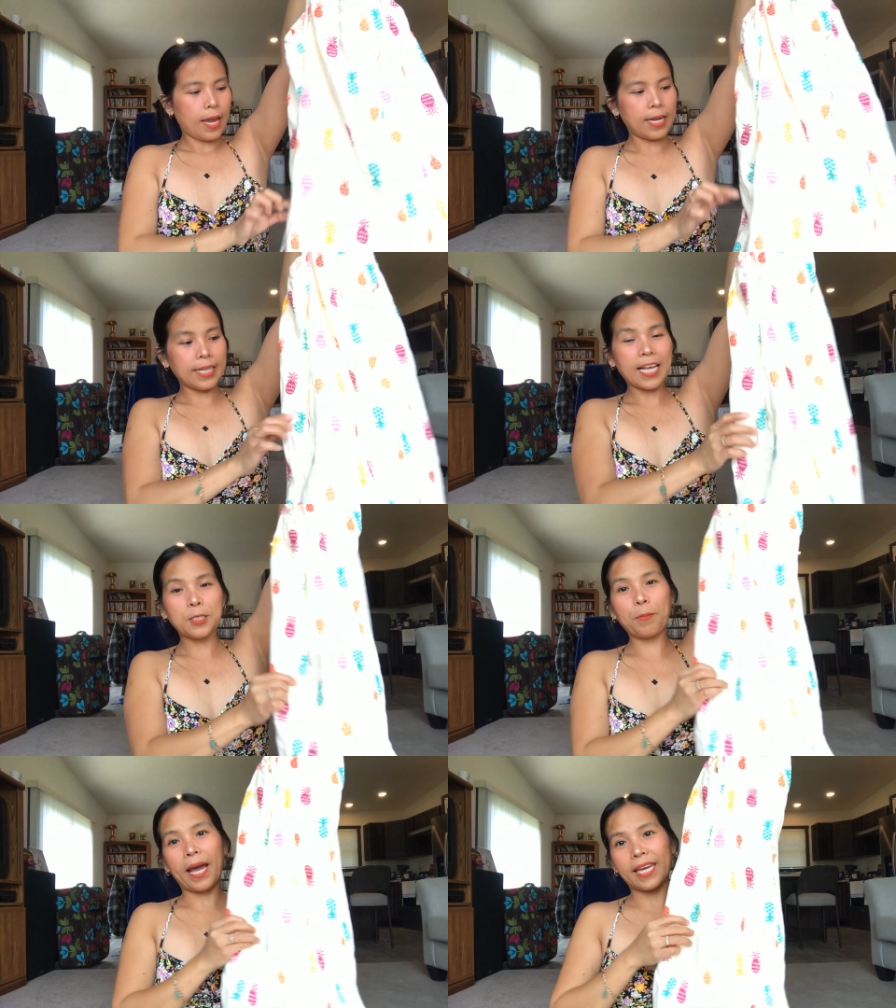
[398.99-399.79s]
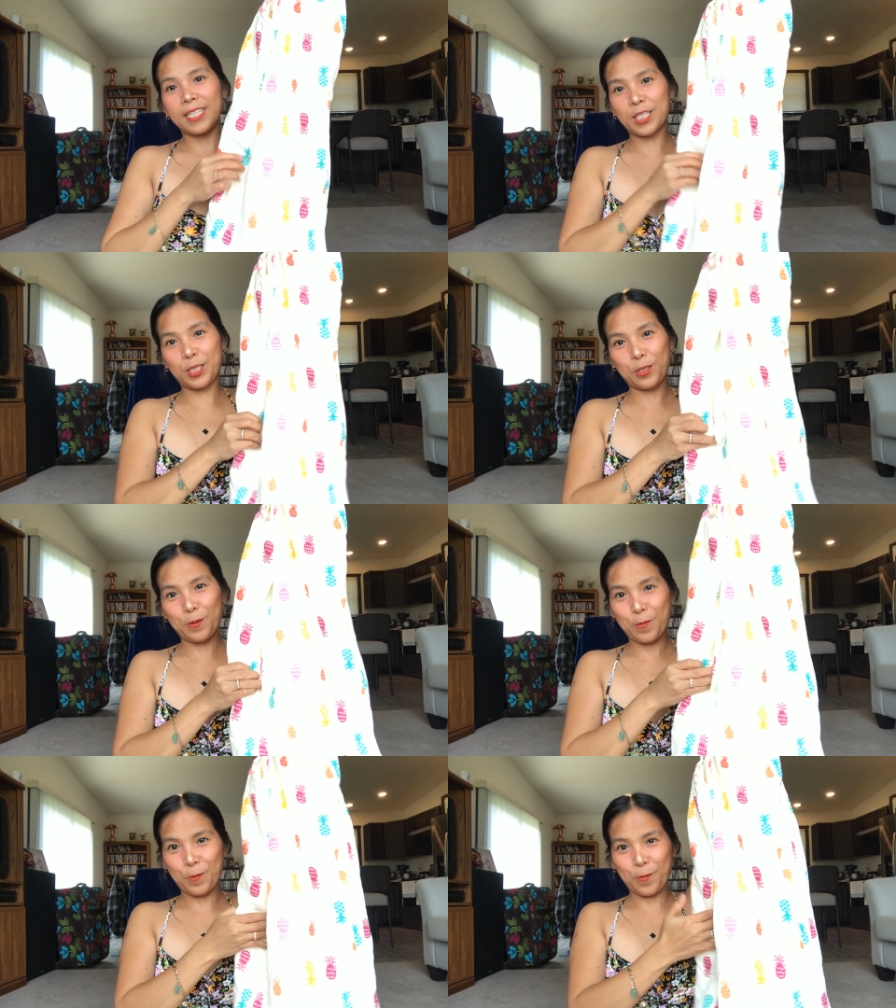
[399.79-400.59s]
and it has pockets
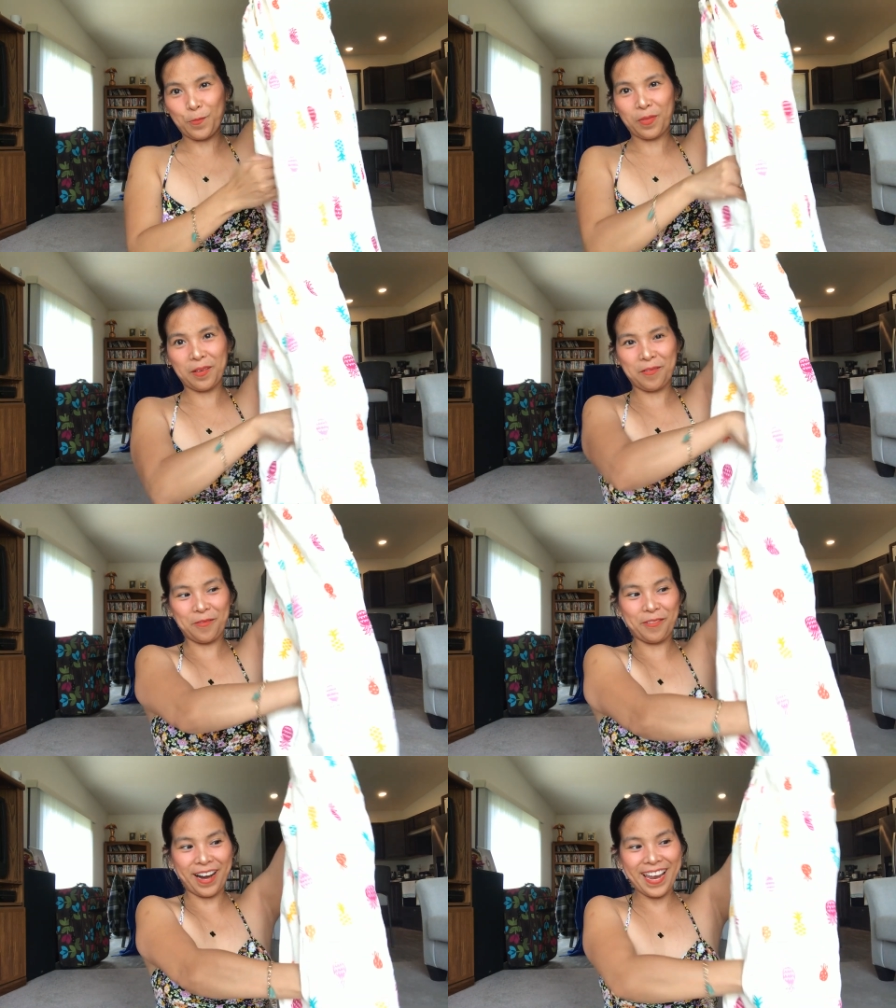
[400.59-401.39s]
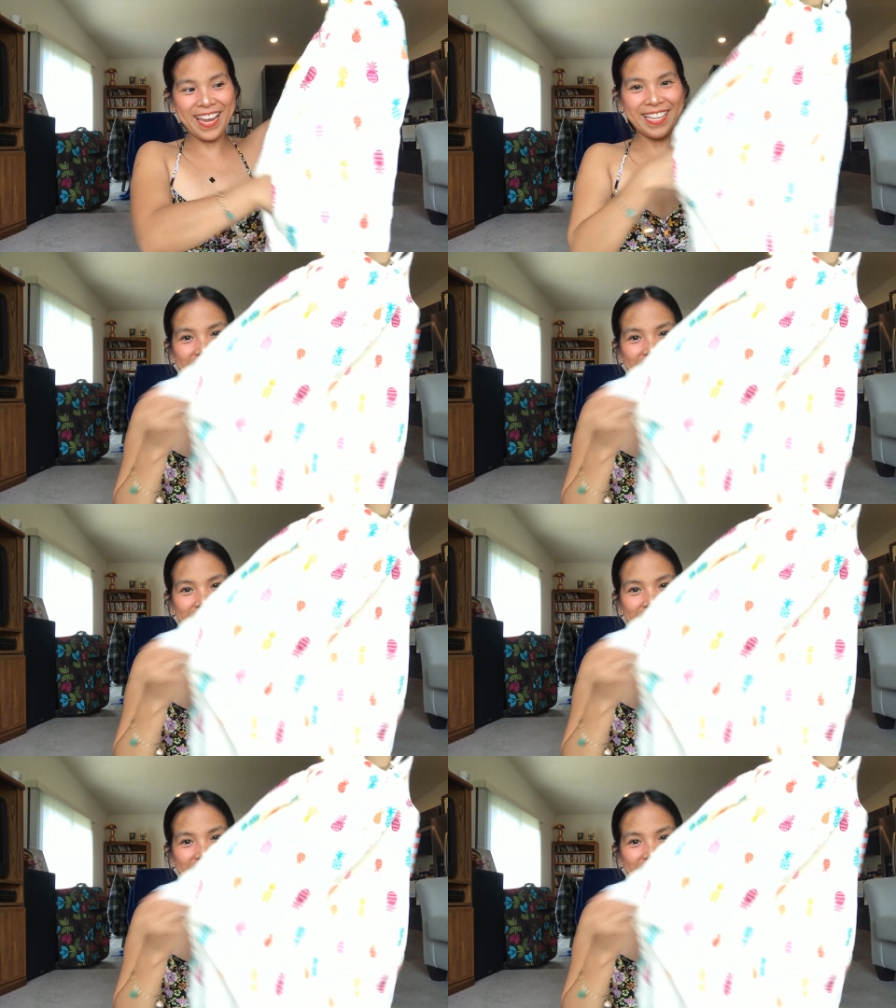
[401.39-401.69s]
too, right?